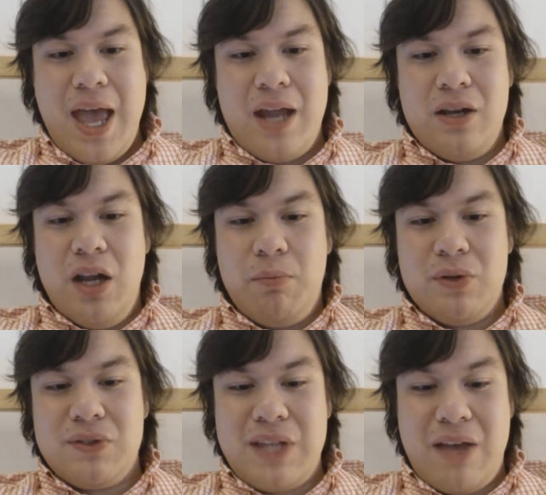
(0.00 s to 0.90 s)
At
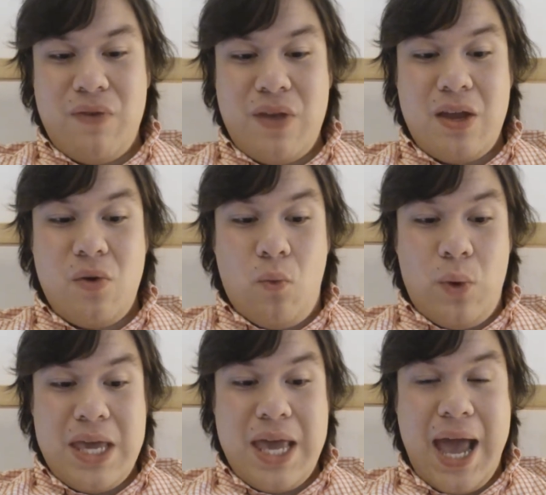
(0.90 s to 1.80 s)
number seven,
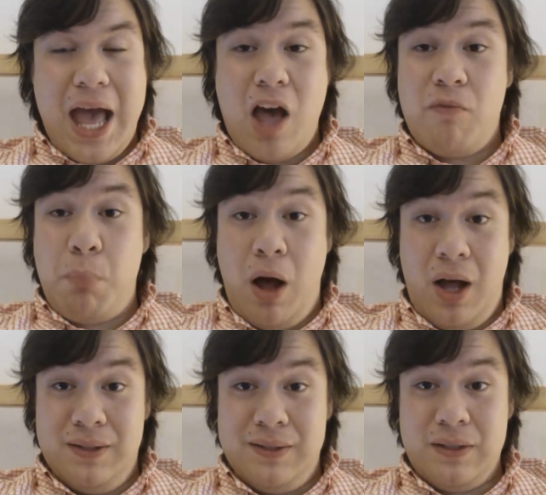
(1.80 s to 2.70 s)
we have
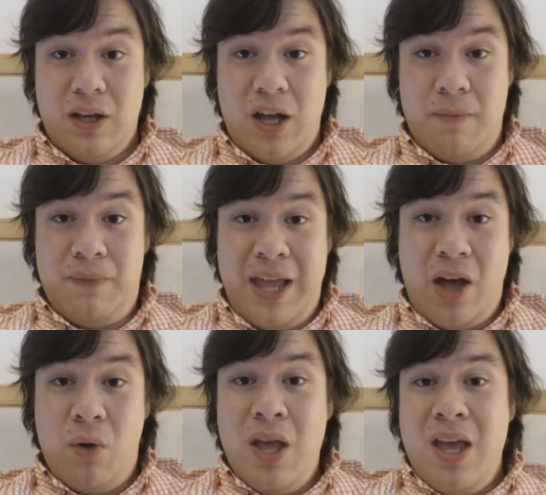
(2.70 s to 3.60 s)
Pond Scum.
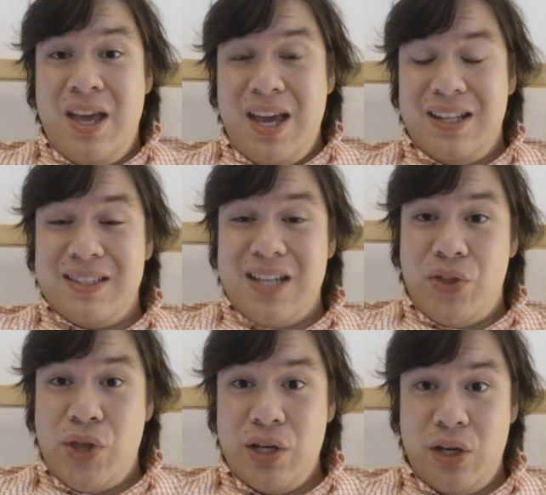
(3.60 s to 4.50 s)
Now, it's
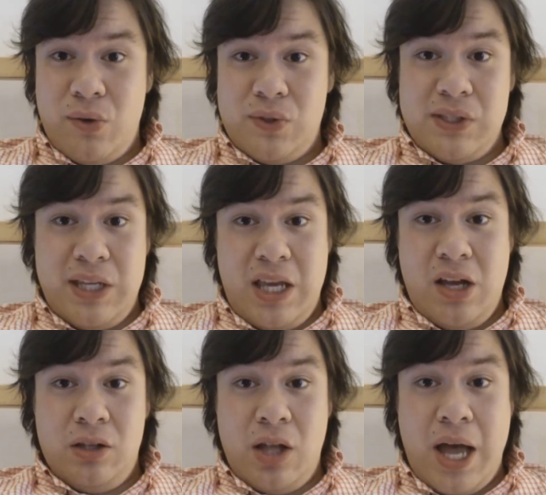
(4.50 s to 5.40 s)
nothing new seeing
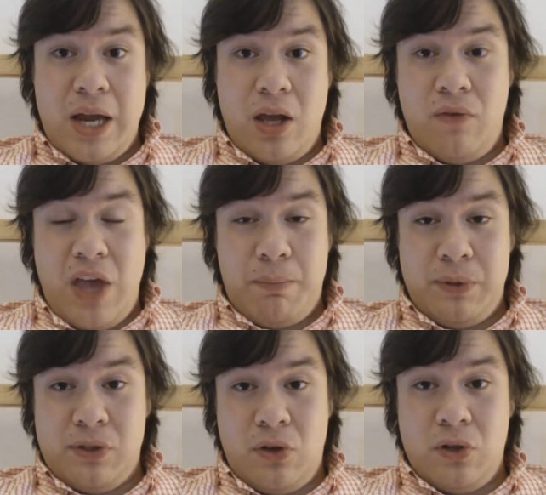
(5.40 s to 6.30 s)
a lot of
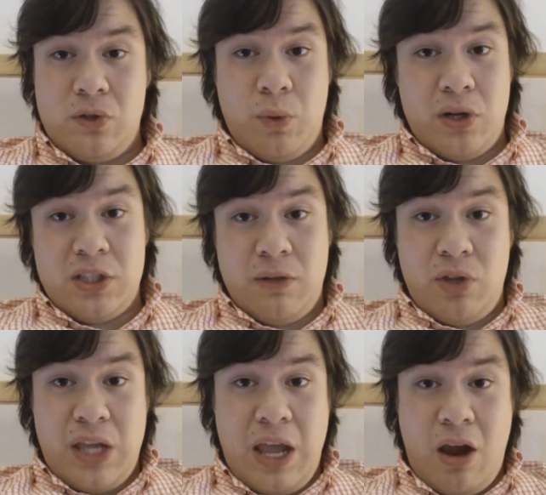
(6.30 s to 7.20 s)
episodes where some of
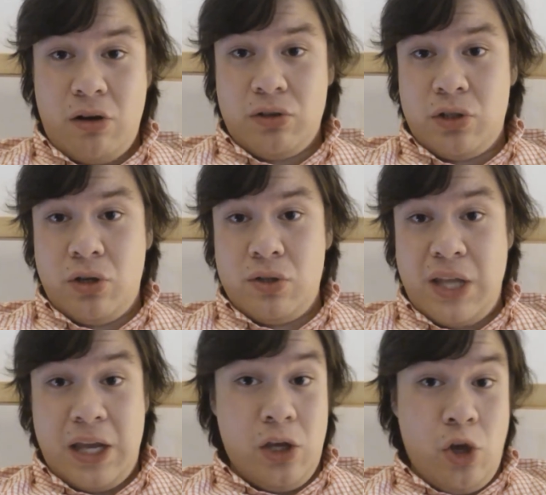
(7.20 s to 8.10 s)
the characters
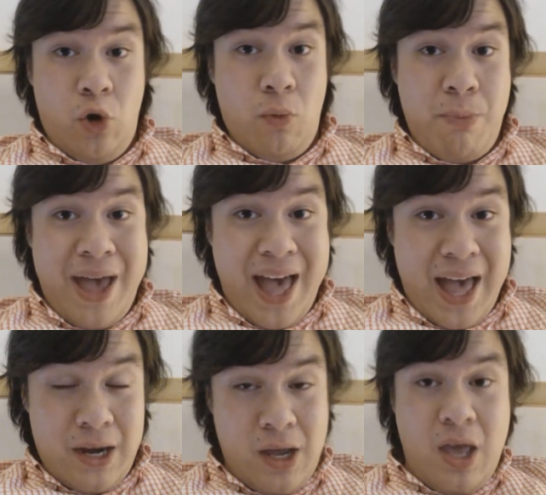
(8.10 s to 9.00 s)
like go
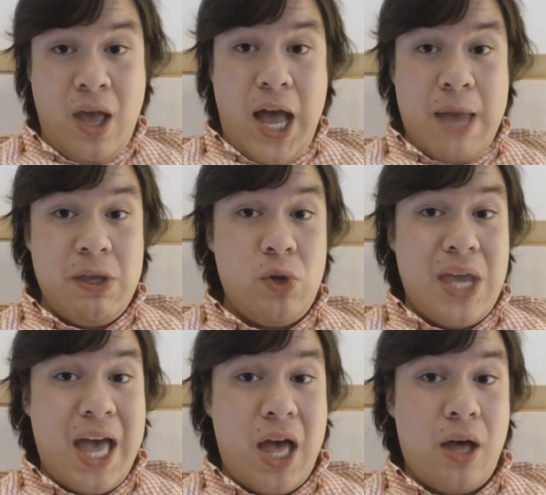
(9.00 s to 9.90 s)
bad. I mean,
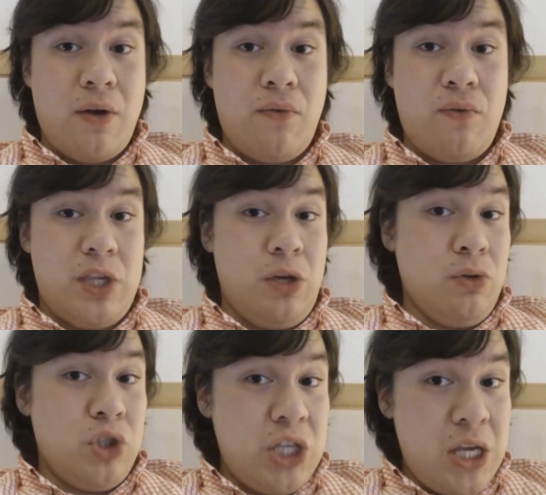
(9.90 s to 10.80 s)
you have
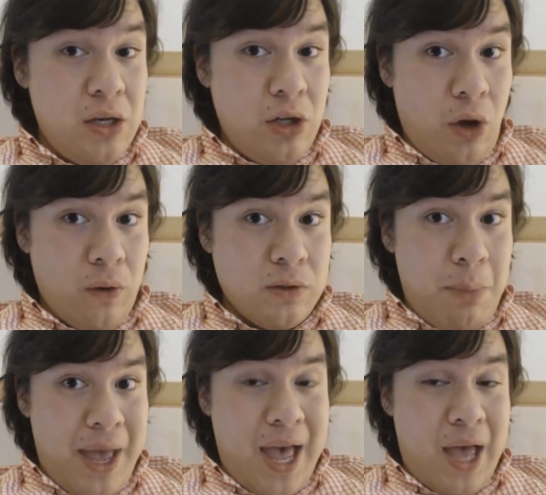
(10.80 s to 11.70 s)
Eugene goes
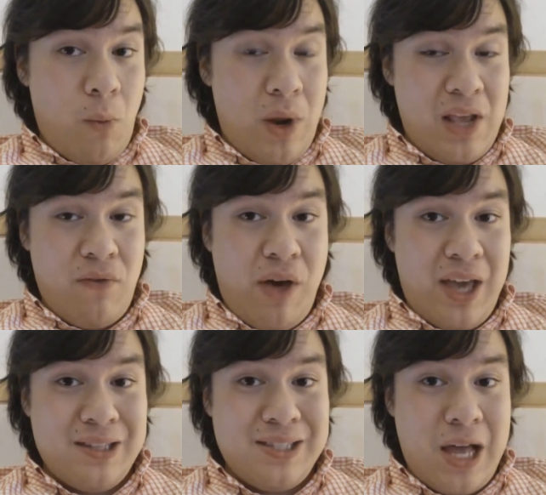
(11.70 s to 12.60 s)
bad when he
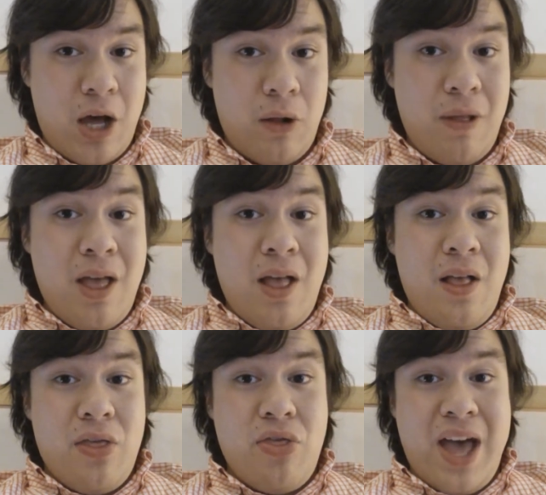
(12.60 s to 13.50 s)
finds out
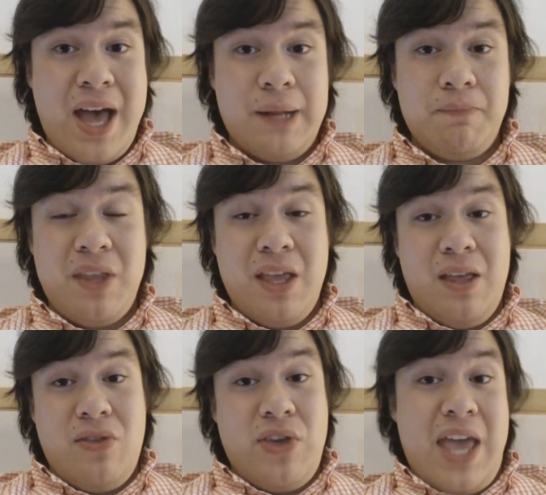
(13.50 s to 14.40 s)
that
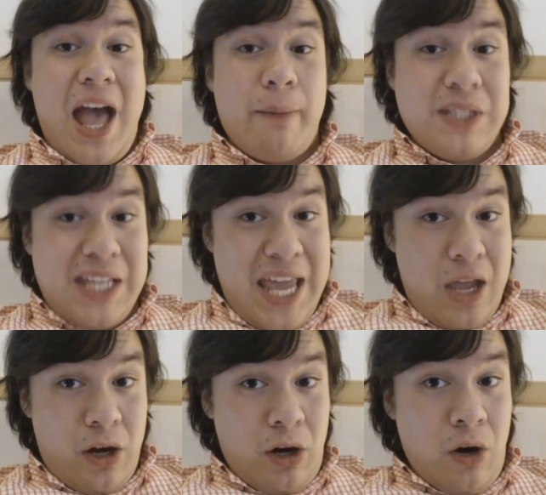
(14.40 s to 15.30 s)
the
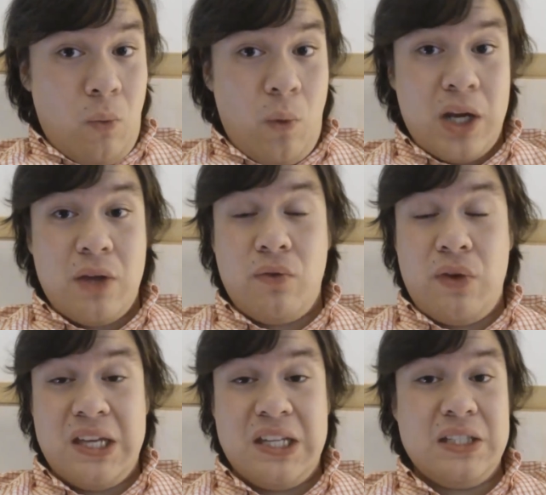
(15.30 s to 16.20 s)
Abdicator, one of
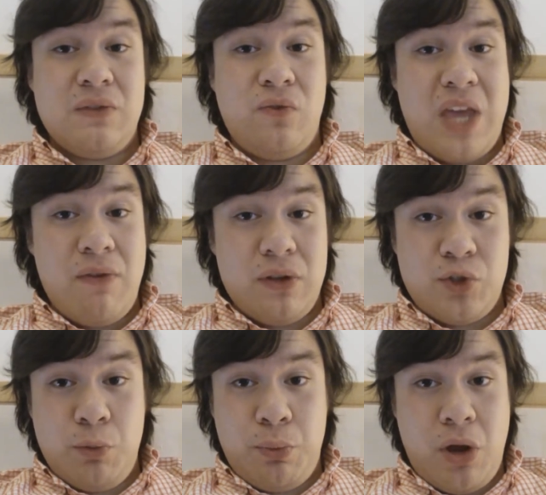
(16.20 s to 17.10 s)
his favorite
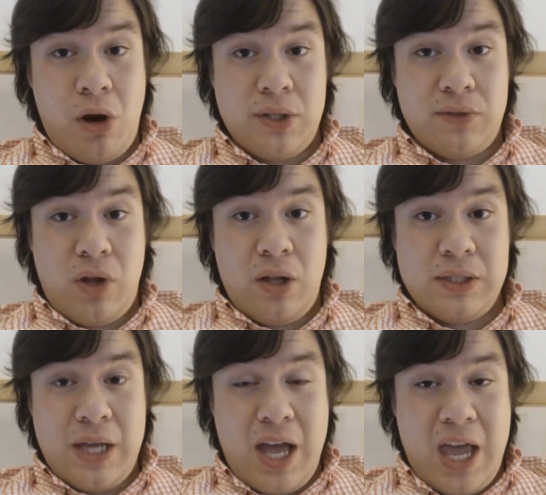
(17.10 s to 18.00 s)
superheroes of all
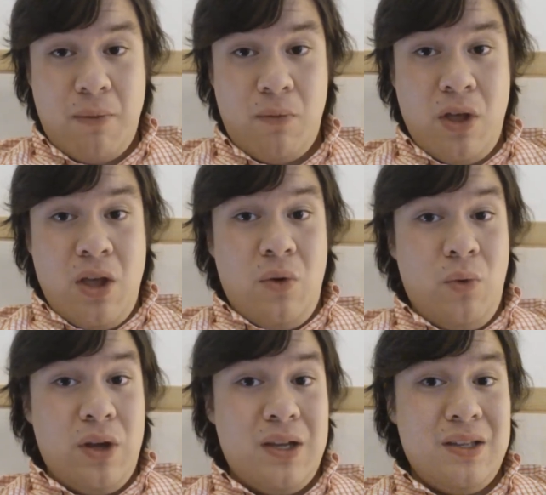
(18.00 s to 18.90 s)
time,
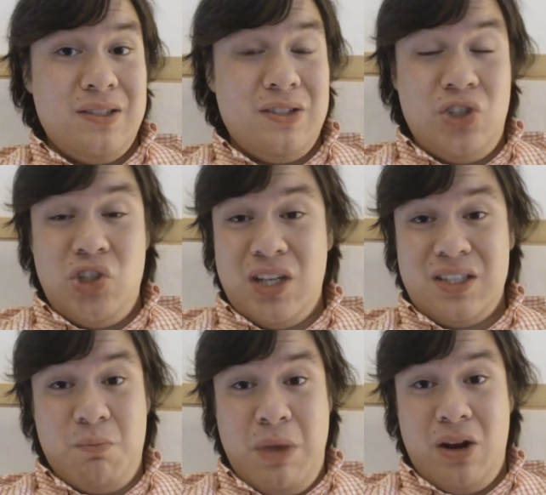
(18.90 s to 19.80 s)
was
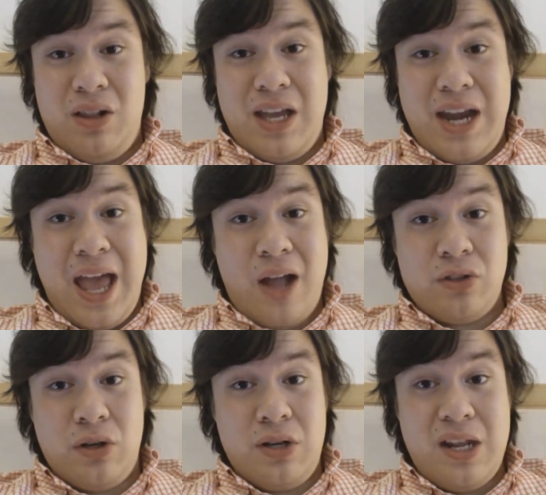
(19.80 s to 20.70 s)
just merely an
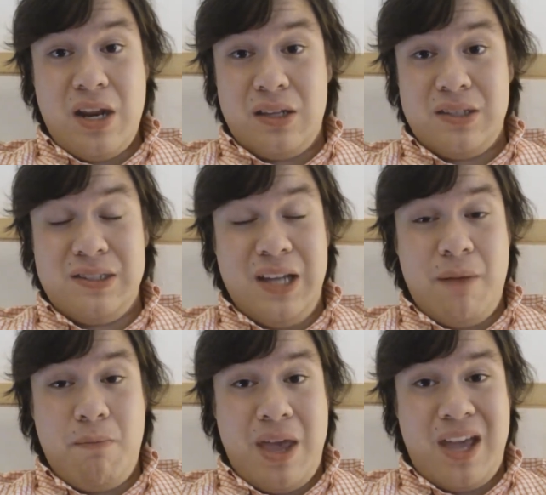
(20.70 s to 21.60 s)
actor needing a
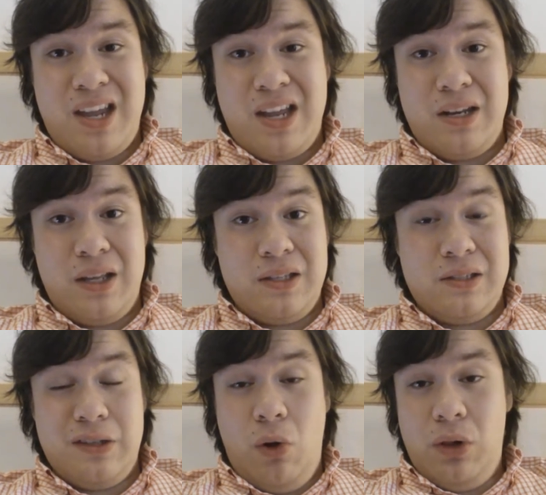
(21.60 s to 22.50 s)
stuntman and is
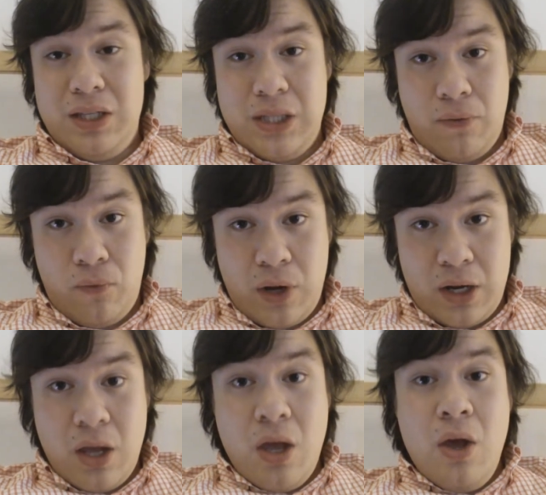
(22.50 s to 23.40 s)
totally
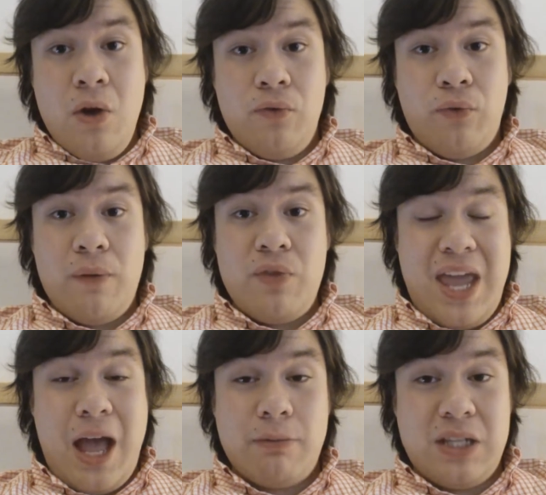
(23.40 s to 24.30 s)
different from the
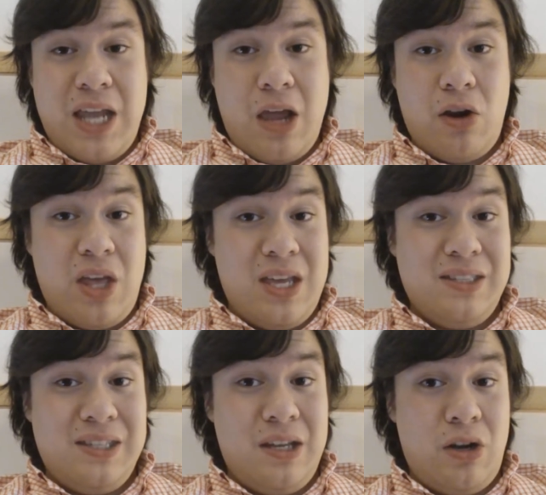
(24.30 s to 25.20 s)
Abdicator that
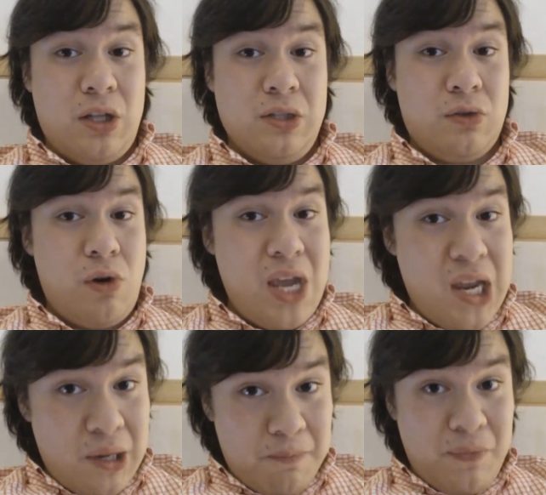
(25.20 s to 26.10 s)
he's seen on
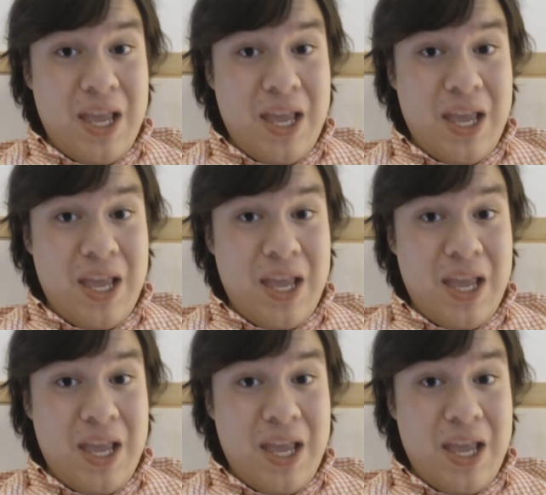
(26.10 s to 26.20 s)
screen.